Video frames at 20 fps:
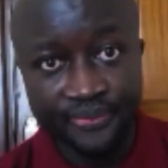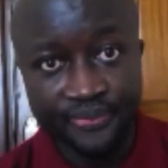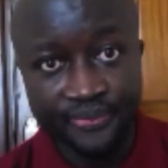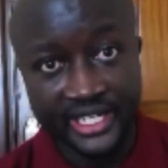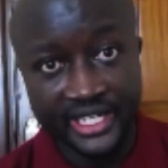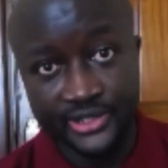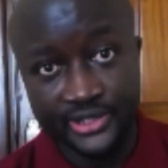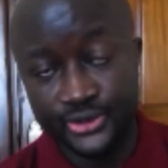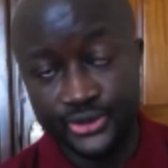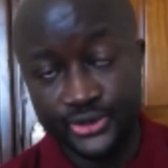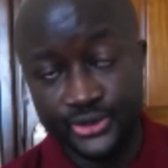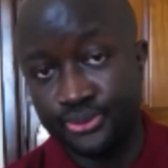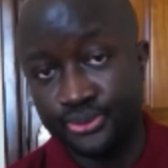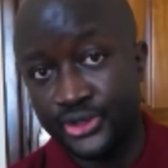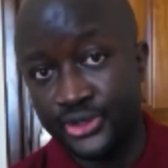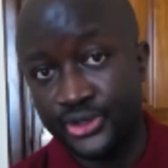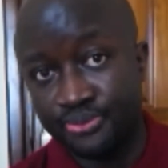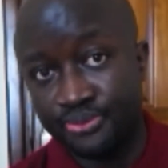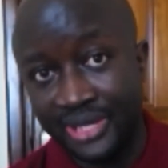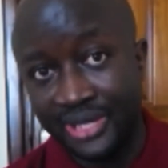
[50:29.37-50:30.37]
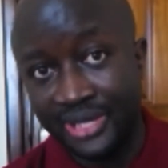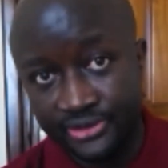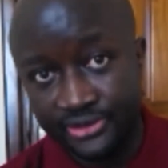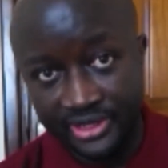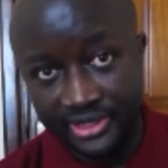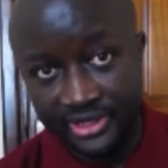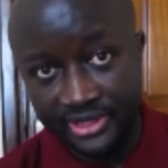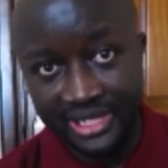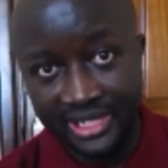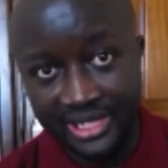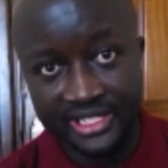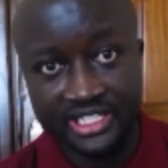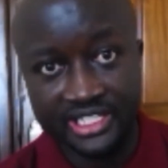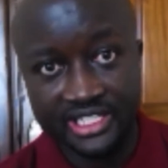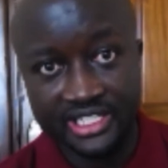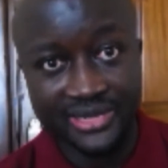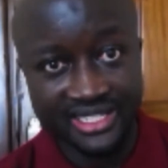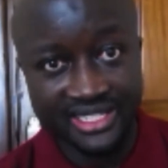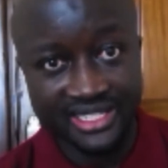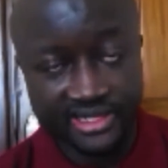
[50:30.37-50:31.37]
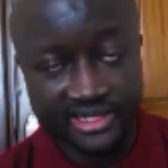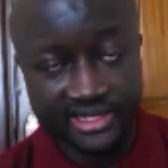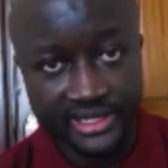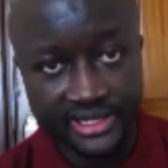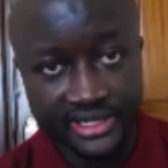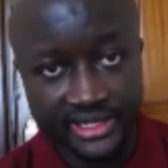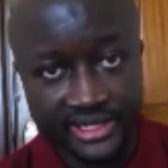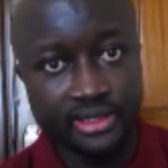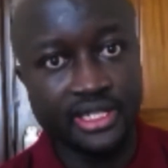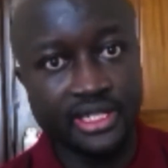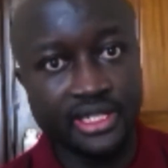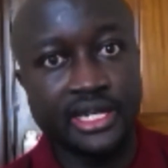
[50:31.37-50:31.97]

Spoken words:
It was brought back to the market, but still,